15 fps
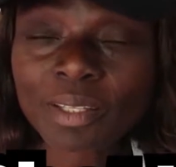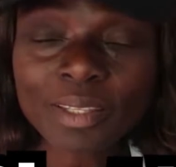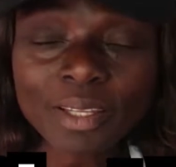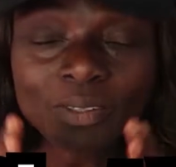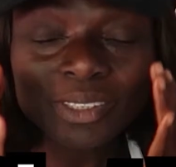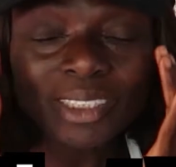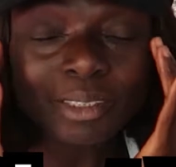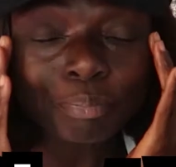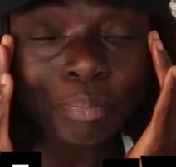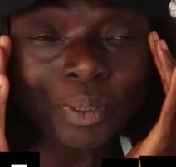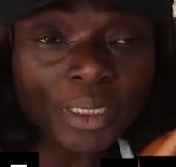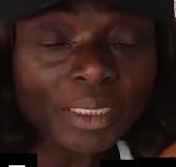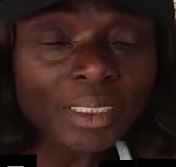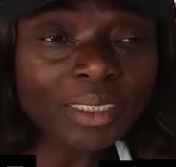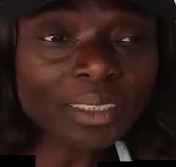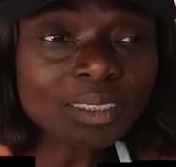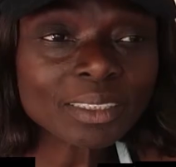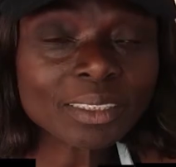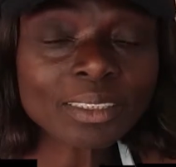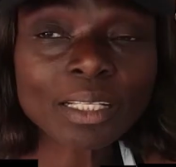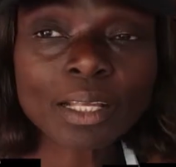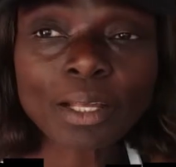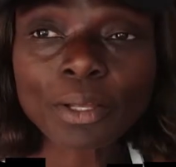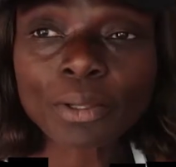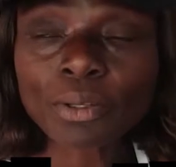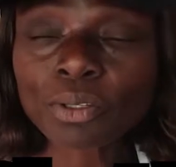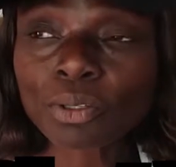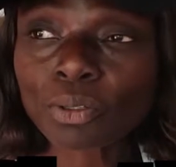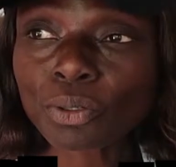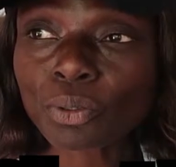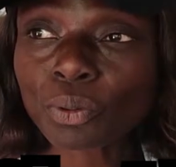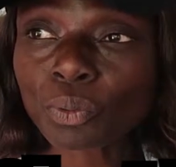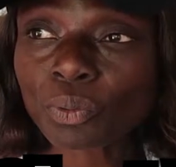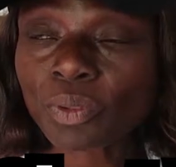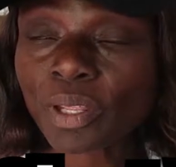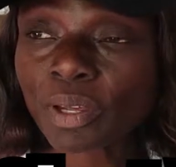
there's peace, you know,